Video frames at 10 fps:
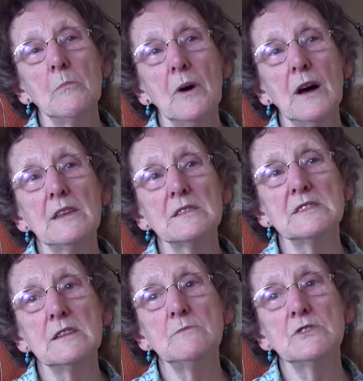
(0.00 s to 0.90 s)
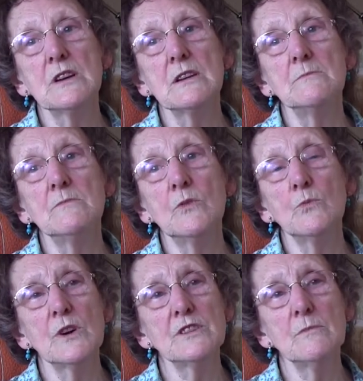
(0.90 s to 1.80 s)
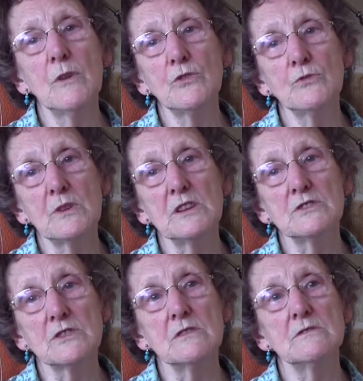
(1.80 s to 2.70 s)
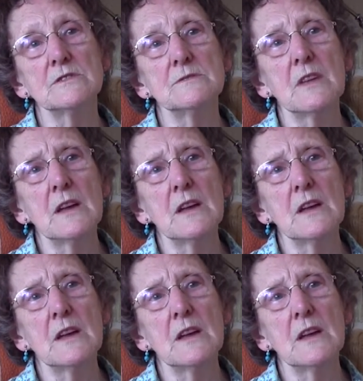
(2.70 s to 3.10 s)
But at the same time, word of mouth went out.